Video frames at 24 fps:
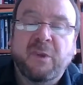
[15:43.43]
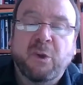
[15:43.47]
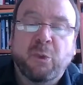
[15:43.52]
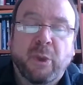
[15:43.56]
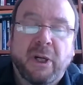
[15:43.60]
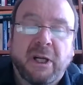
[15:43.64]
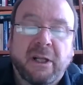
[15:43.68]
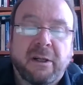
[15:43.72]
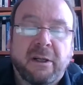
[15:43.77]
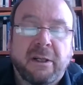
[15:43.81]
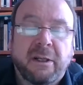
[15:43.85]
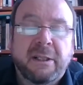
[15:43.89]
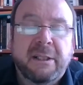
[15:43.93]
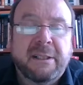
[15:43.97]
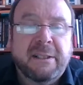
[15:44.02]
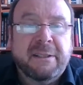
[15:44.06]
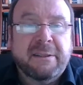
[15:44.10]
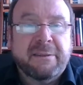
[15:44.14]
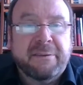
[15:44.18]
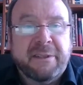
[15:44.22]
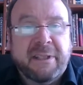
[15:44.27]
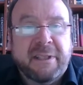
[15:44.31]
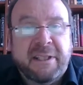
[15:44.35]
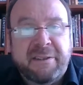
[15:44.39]
Well,
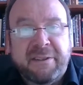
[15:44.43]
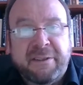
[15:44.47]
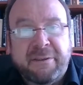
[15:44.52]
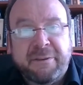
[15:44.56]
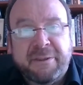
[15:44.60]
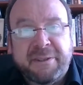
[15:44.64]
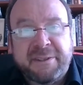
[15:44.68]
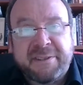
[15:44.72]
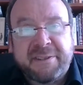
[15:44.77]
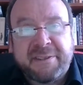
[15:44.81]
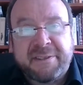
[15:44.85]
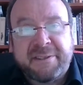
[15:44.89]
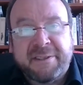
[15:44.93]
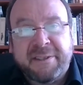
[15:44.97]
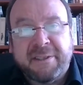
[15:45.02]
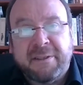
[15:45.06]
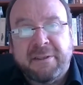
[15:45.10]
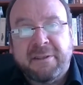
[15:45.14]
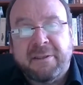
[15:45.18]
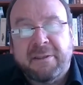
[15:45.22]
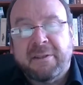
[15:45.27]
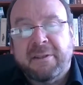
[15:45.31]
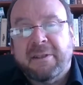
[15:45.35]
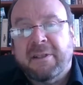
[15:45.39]
then there is
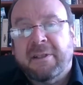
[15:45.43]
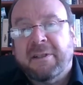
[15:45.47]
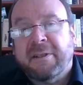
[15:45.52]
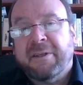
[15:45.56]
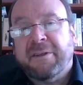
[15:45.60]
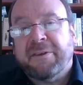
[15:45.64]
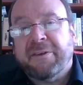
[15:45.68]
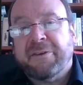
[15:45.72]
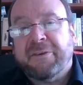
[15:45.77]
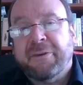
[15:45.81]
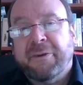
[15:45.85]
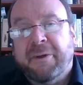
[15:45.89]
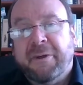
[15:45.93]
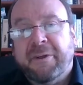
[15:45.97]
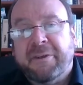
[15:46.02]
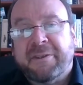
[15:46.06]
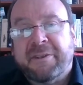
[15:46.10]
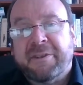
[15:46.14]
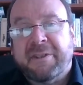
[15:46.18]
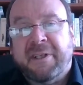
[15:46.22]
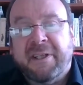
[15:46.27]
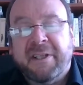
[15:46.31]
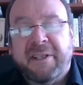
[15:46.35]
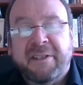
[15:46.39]
still a third
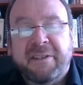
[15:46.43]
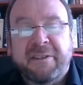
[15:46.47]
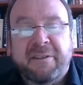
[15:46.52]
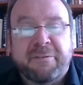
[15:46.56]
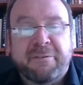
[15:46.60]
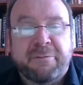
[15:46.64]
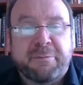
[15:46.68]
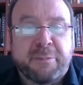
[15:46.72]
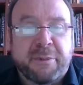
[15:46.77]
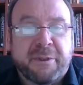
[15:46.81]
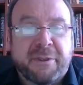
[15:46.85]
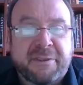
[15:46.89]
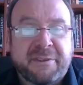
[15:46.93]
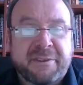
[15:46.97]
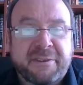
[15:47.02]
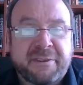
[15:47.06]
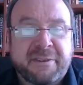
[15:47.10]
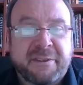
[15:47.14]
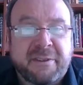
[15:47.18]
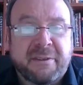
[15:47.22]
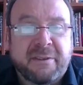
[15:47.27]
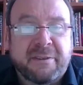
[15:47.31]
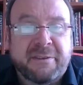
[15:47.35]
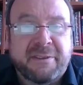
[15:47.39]
kind of
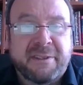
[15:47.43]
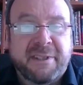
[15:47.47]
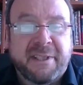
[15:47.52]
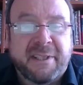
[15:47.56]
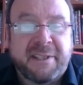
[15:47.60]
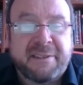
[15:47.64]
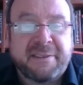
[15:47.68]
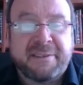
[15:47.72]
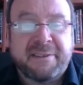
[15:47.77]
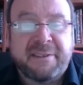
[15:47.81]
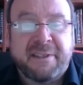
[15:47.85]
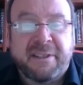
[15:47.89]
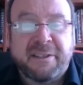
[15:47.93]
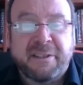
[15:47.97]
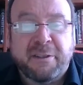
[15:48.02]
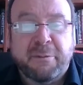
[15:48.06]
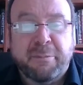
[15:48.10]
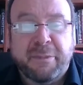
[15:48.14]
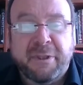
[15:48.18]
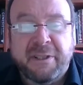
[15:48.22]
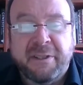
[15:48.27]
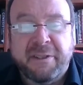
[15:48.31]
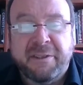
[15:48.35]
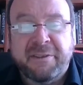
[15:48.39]
personal tax
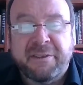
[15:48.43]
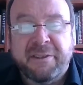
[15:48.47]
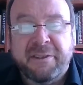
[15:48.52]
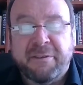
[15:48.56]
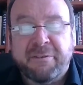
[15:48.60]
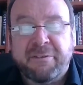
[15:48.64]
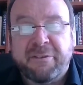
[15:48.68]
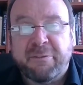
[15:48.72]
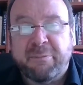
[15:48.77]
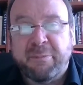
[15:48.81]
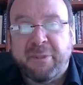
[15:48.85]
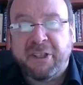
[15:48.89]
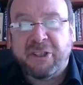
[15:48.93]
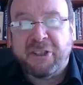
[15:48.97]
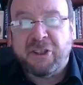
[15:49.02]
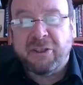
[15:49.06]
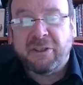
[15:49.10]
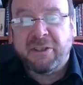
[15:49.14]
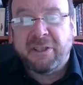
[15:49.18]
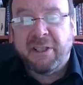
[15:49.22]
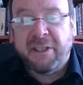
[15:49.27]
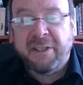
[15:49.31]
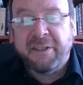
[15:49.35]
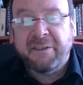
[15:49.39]
liability of special
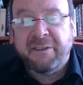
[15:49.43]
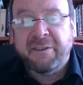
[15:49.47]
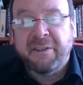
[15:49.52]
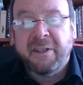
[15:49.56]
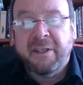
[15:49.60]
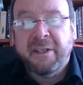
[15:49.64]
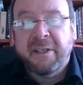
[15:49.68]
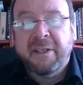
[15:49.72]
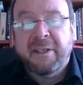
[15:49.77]
kind,